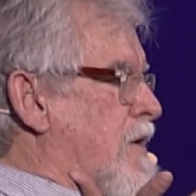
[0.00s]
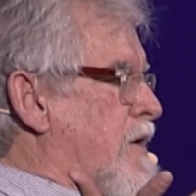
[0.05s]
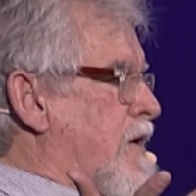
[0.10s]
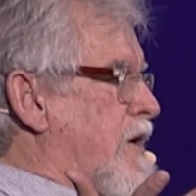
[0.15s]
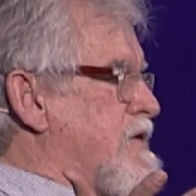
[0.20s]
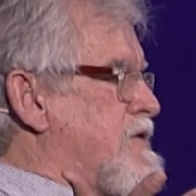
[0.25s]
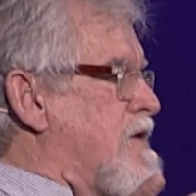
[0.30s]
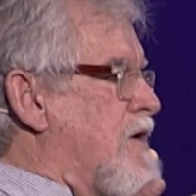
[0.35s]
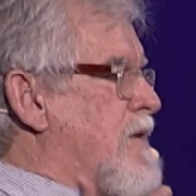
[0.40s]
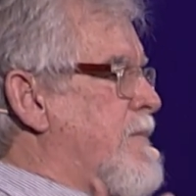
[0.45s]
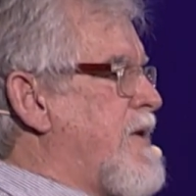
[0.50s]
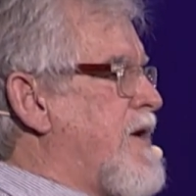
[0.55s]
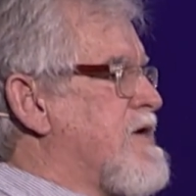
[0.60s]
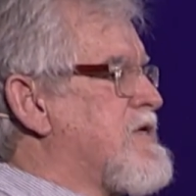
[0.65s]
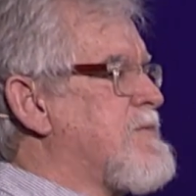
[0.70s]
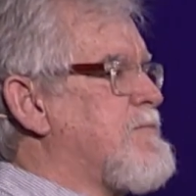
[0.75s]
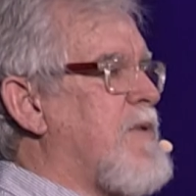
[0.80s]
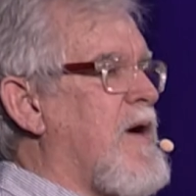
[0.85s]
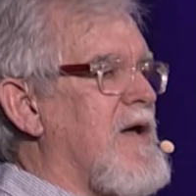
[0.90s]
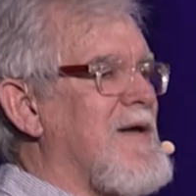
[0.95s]
It's going to be a
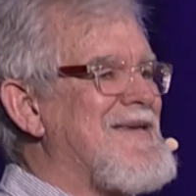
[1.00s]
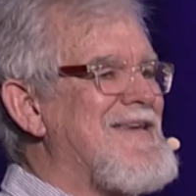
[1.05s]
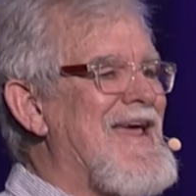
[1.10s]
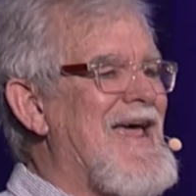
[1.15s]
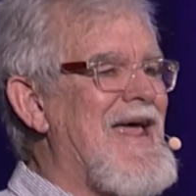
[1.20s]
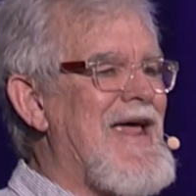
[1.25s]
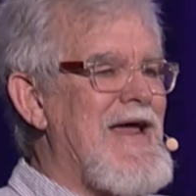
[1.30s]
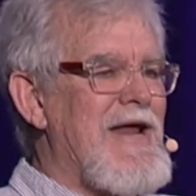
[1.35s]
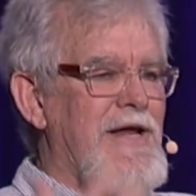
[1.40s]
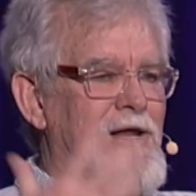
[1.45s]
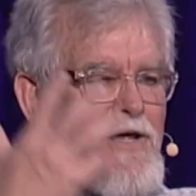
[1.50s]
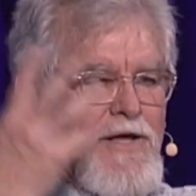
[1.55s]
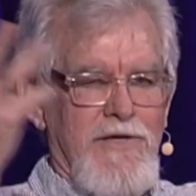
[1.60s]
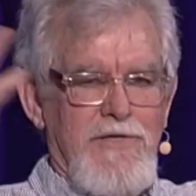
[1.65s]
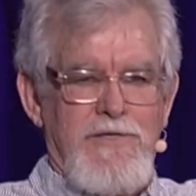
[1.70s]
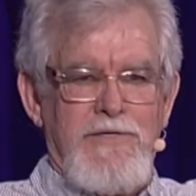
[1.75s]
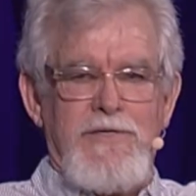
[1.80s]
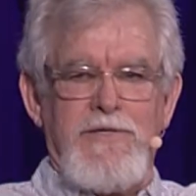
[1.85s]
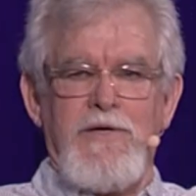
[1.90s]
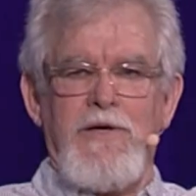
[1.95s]

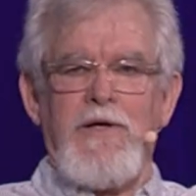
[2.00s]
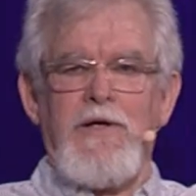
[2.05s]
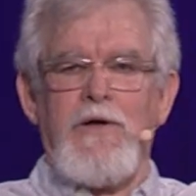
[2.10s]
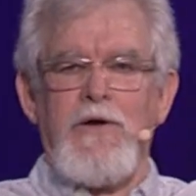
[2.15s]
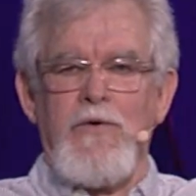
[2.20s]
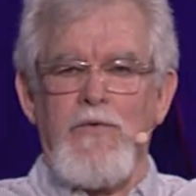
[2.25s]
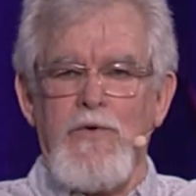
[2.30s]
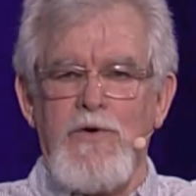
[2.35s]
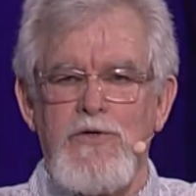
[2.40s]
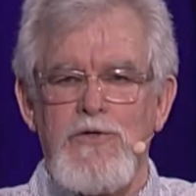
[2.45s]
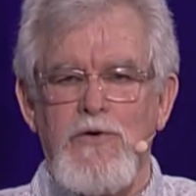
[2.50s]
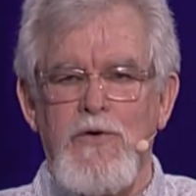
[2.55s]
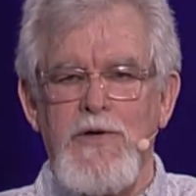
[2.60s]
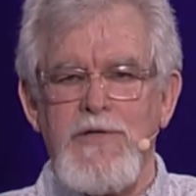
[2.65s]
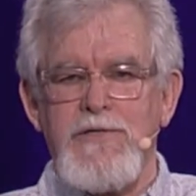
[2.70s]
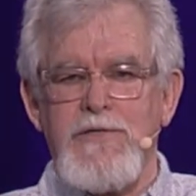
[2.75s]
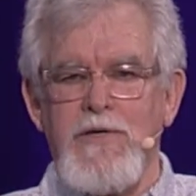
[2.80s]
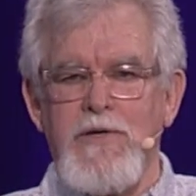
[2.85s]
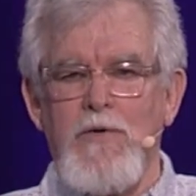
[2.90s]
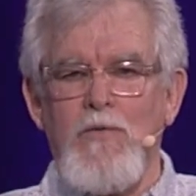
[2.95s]
spontaneous
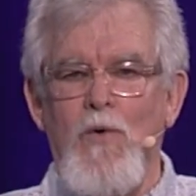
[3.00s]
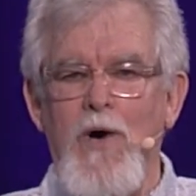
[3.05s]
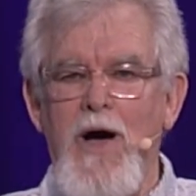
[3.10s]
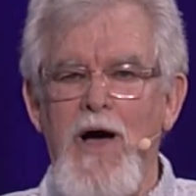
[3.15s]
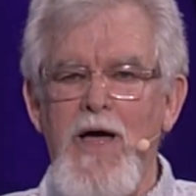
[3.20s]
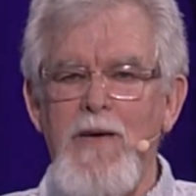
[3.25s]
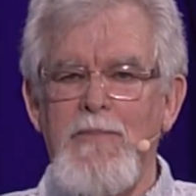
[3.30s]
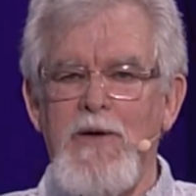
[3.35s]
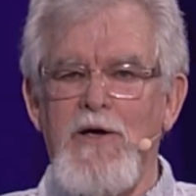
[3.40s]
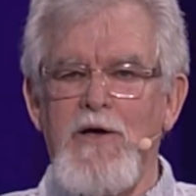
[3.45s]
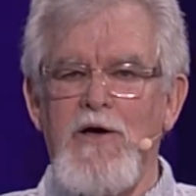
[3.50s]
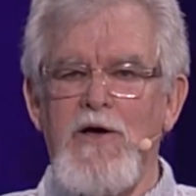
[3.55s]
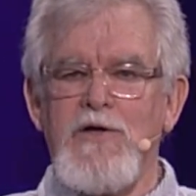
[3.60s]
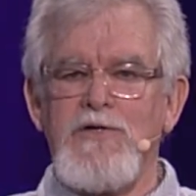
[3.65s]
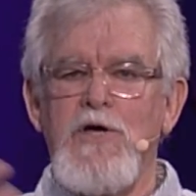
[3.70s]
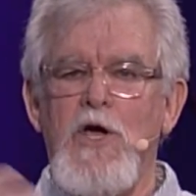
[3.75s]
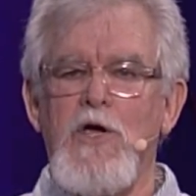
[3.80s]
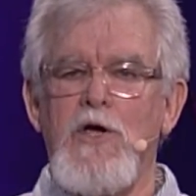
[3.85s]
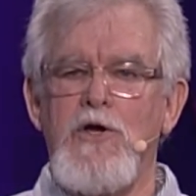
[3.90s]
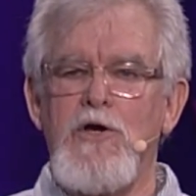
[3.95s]
rejoicing. Why? Because
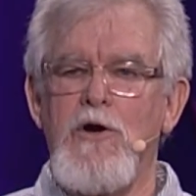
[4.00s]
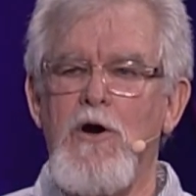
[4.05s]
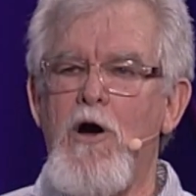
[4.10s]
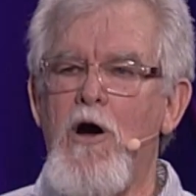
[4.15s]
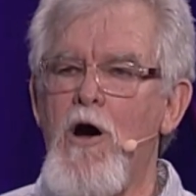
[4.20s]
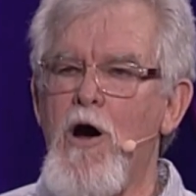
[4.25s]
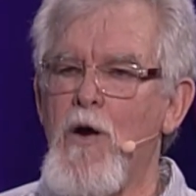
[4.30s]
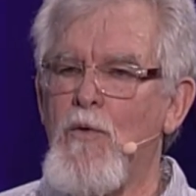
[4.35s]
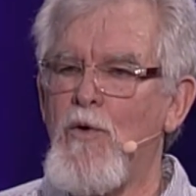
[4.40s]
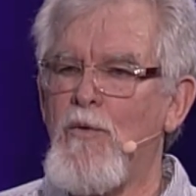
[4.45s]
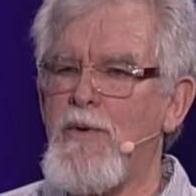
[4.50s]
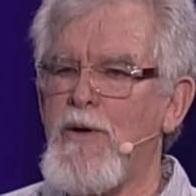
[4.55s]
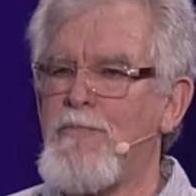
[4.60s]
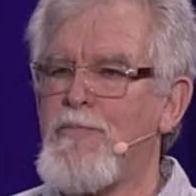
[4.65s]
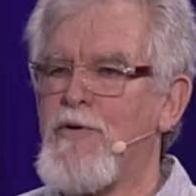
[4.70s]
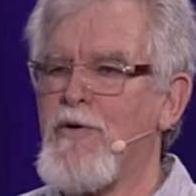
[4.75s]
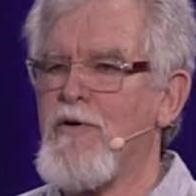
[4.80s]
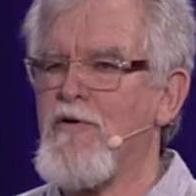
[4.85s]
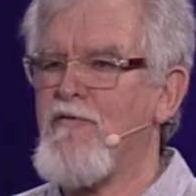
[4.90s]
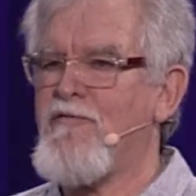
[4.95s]
your heart will be
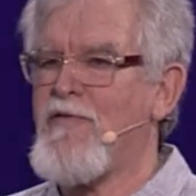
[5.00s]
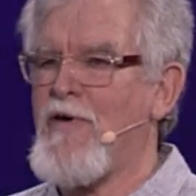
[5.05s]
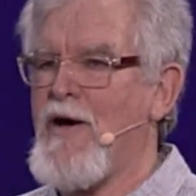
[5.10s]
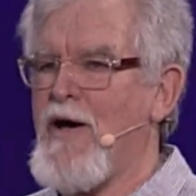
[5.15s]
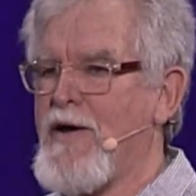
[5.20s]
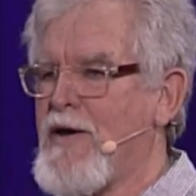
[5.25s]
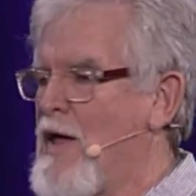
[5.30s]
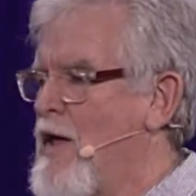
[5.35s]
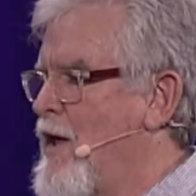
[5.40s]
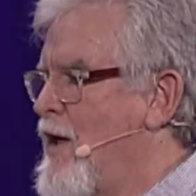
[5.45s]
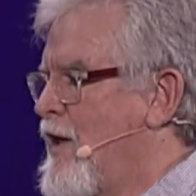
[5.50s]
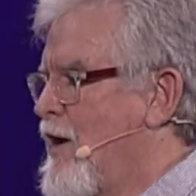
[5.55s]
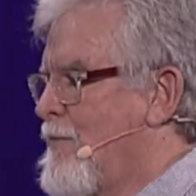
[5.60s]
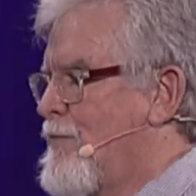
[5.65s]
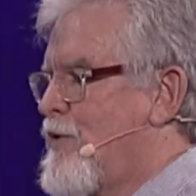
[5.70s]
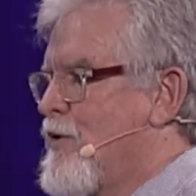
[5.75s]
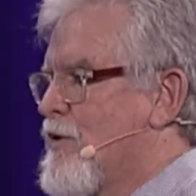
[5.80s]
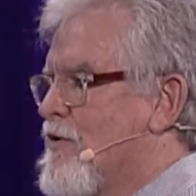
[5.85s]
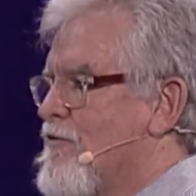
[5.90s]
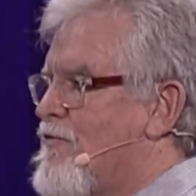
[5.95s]
purified, and a
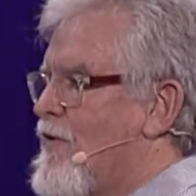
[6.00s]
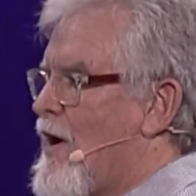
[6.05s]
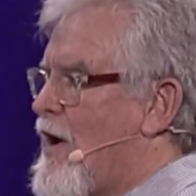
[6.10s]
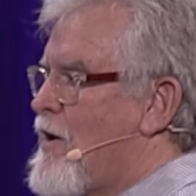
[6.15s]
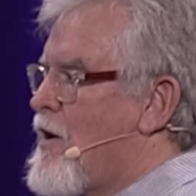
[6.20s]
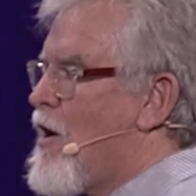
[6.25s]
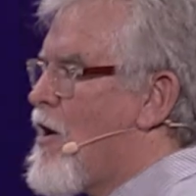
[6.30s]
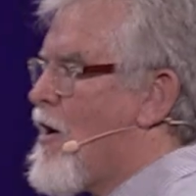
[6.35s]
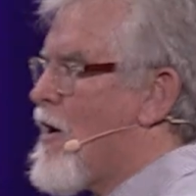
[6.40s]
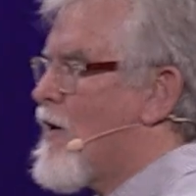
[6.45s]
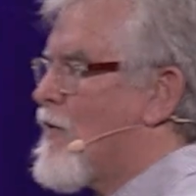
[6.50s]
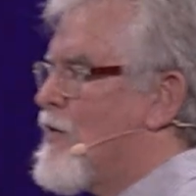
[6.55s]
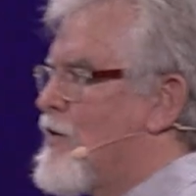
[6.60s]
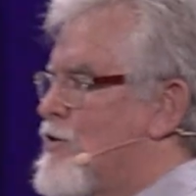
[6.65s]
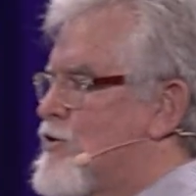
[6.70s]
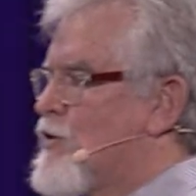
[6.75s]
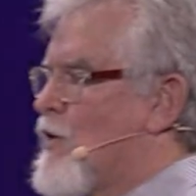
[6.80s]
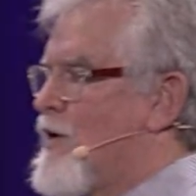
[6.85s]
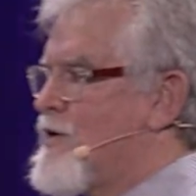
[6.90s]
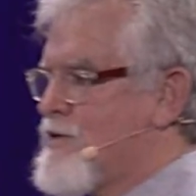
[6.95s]
purified heart
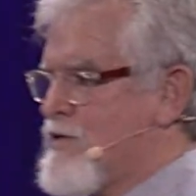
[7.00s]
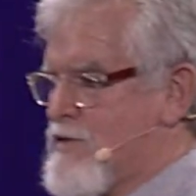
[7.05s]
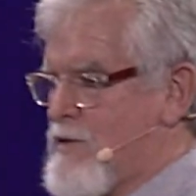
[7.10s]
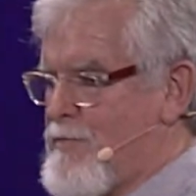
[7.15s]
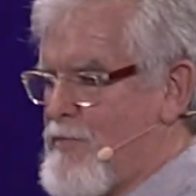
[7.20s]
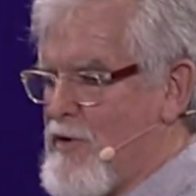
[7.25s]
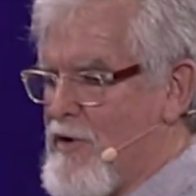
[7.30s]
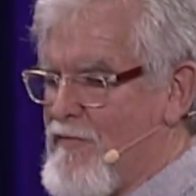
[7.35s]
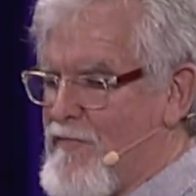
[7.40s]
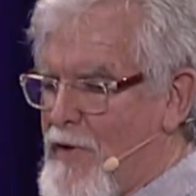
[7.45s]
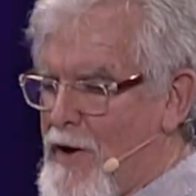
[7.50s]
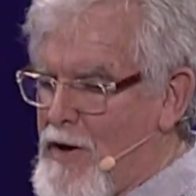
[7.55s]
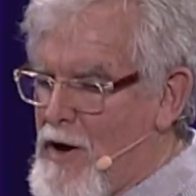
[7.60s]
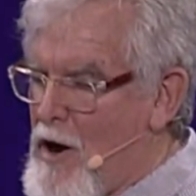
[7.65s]
rejoices. A purified